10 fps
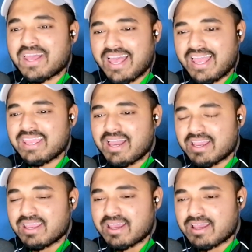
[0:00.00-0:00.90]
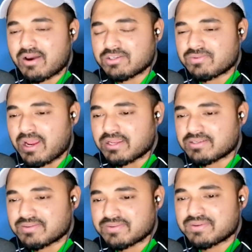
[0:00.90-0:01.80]
I was right.
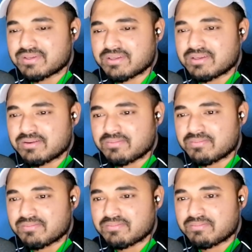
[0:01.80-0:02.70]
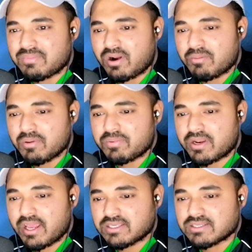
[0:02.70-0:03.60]
Barmai
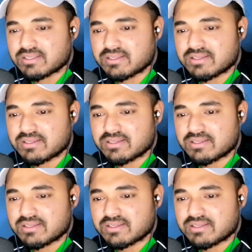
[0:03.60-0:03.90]
Production.